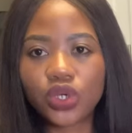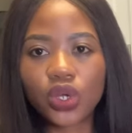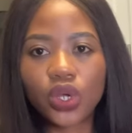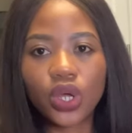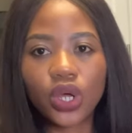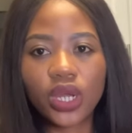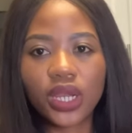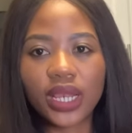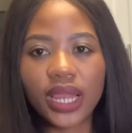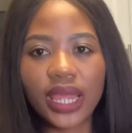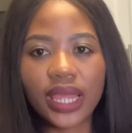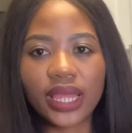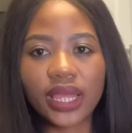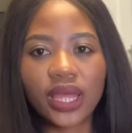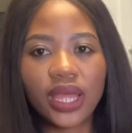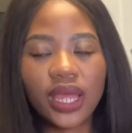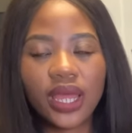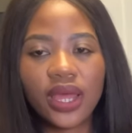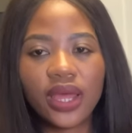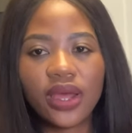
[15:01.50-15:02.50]
cook like
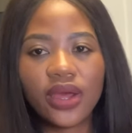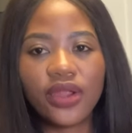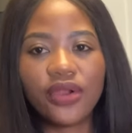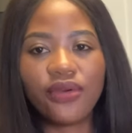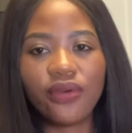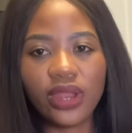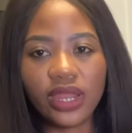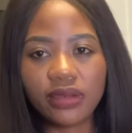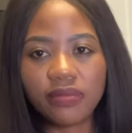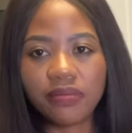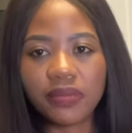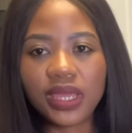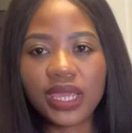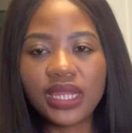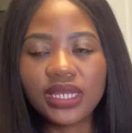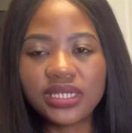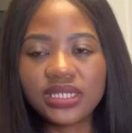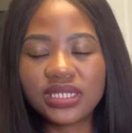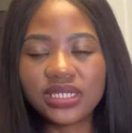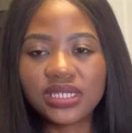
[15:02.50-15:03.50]
her red
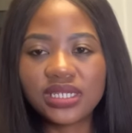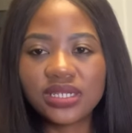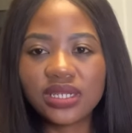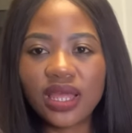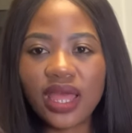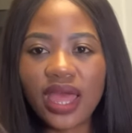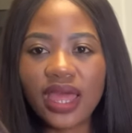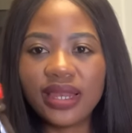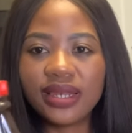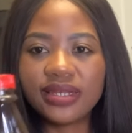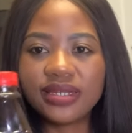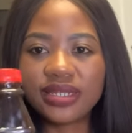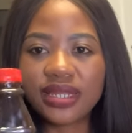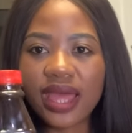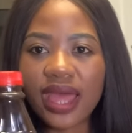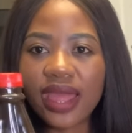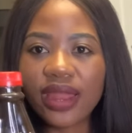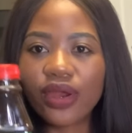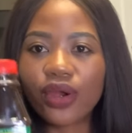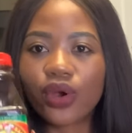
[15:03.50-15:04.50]
meat, and
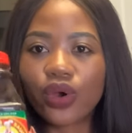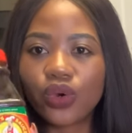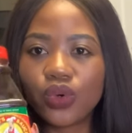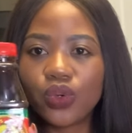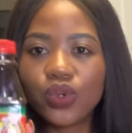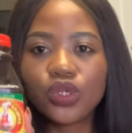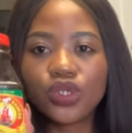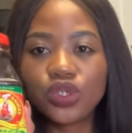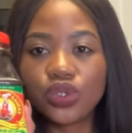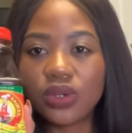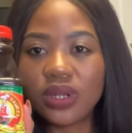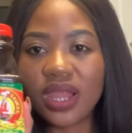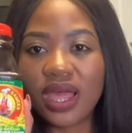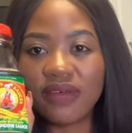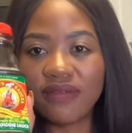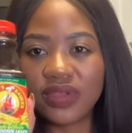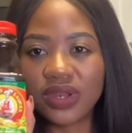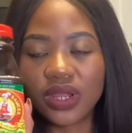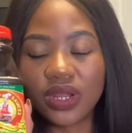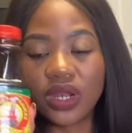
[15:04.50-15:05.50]
I grew to
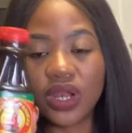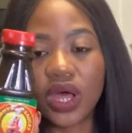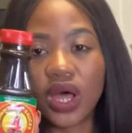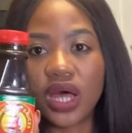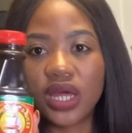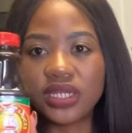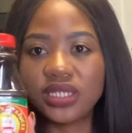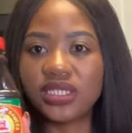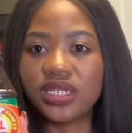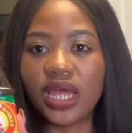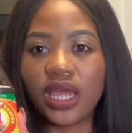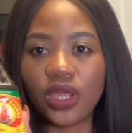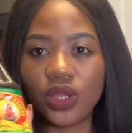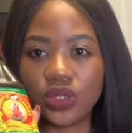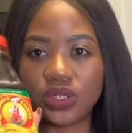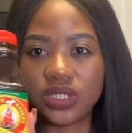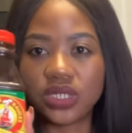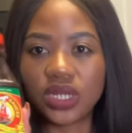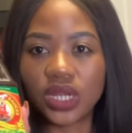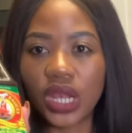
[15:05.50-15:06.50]
love it a lot. I
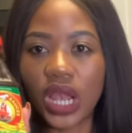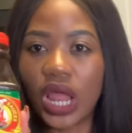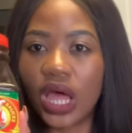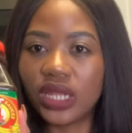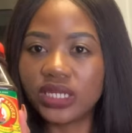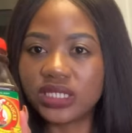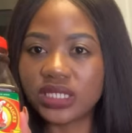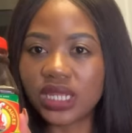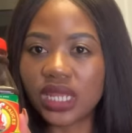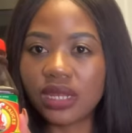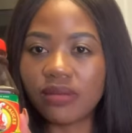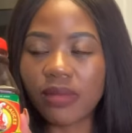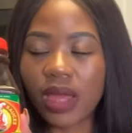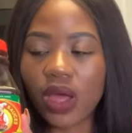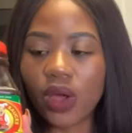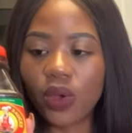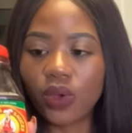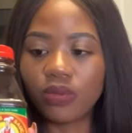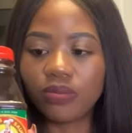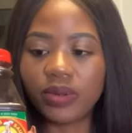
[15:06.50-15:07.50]
use it a lot in my
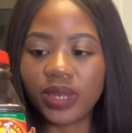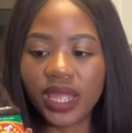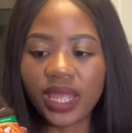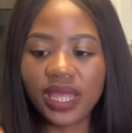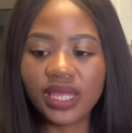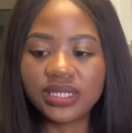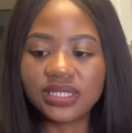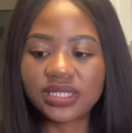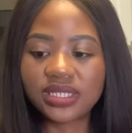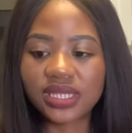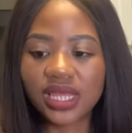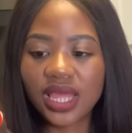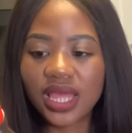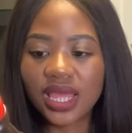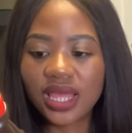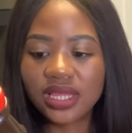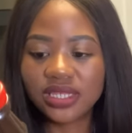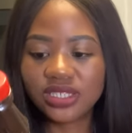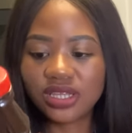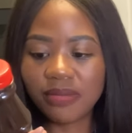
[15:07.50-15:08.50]
own place.
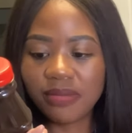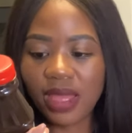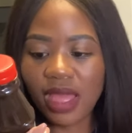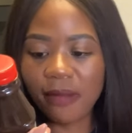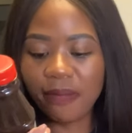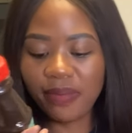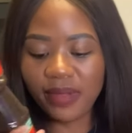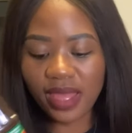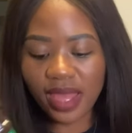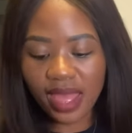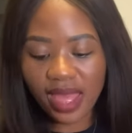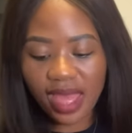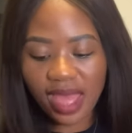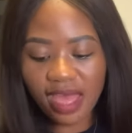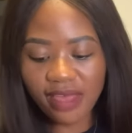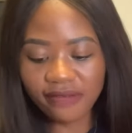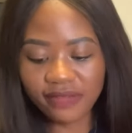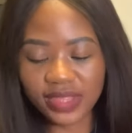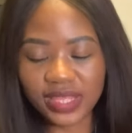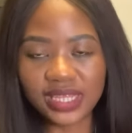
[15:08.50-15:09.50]
So I'm happy I
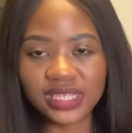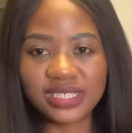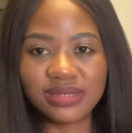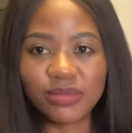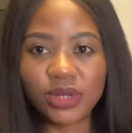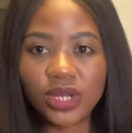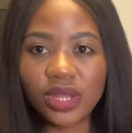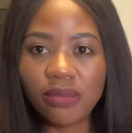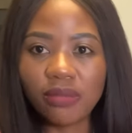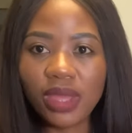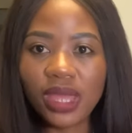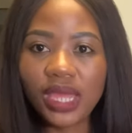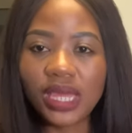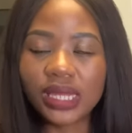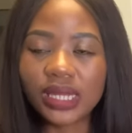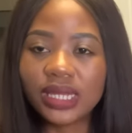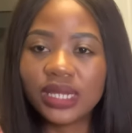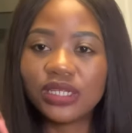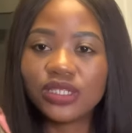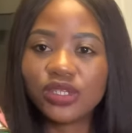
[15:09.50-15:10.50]
have this.
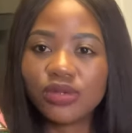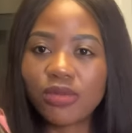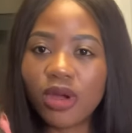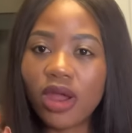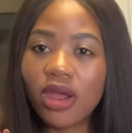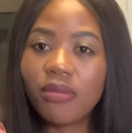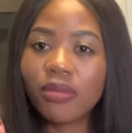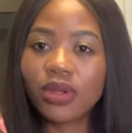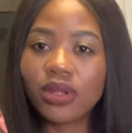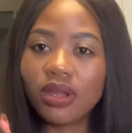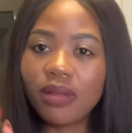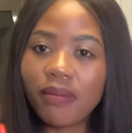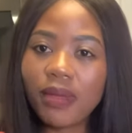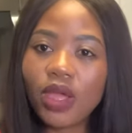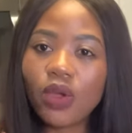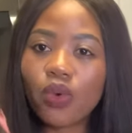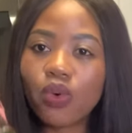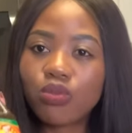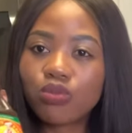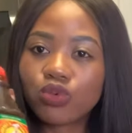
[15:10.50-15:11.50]
Tomorrow I'm going to
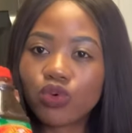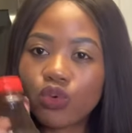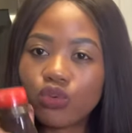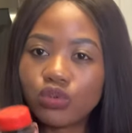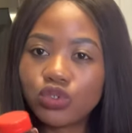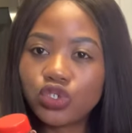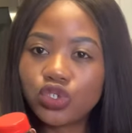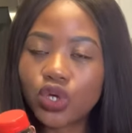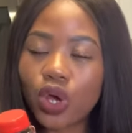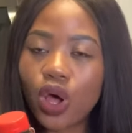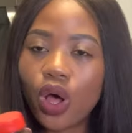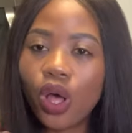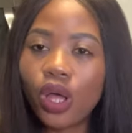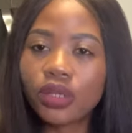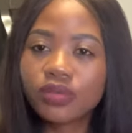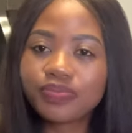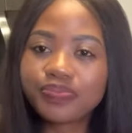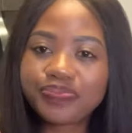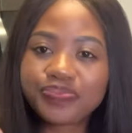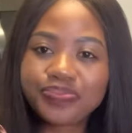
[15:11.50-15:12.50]
make
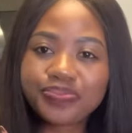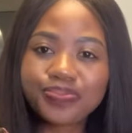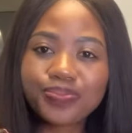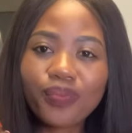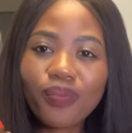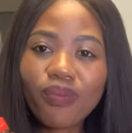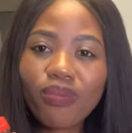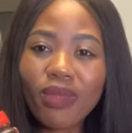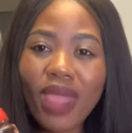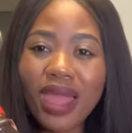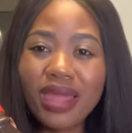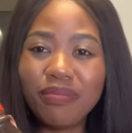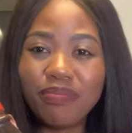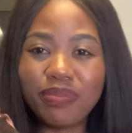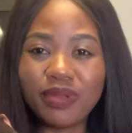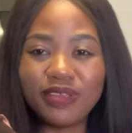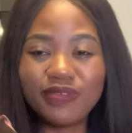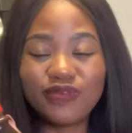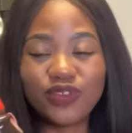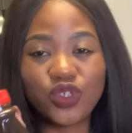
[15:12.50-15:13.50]
umngqusho and
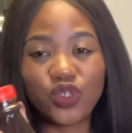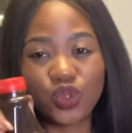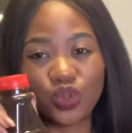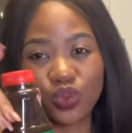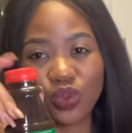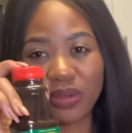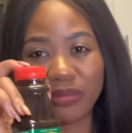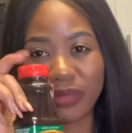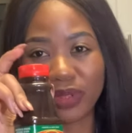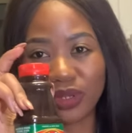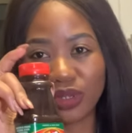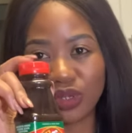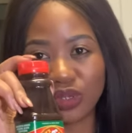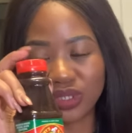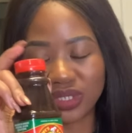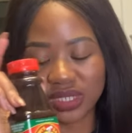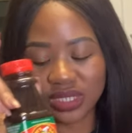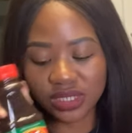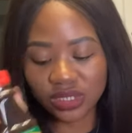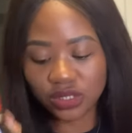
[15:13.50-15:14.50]
beef stew. I'm going to
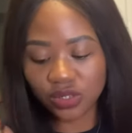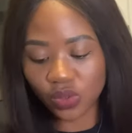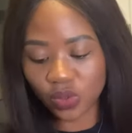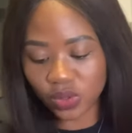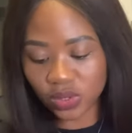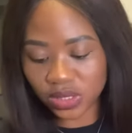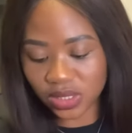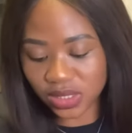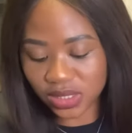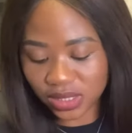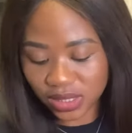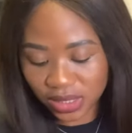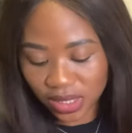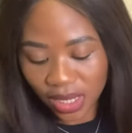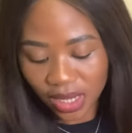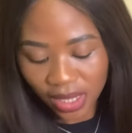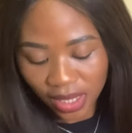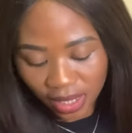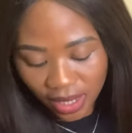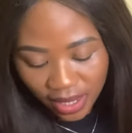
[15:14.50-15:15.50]
use the sauce.
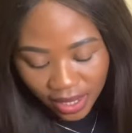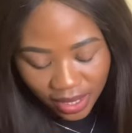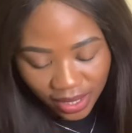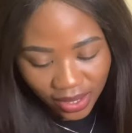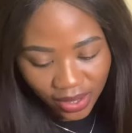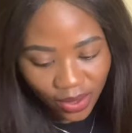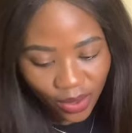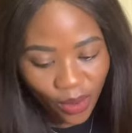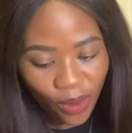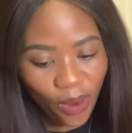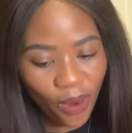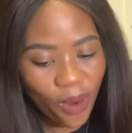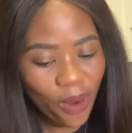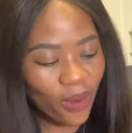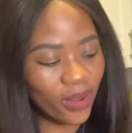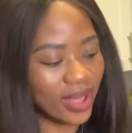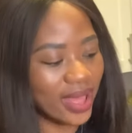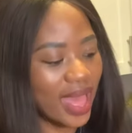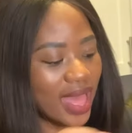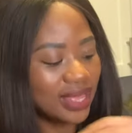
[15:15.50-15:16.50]

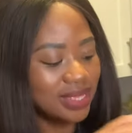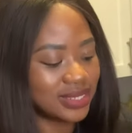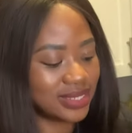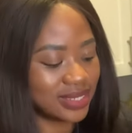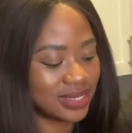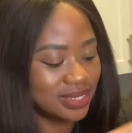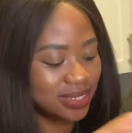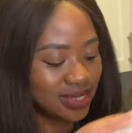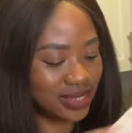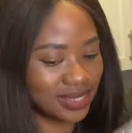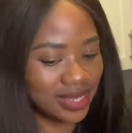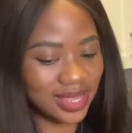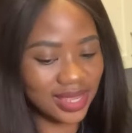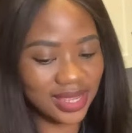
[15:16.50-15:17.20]
Oh, guys.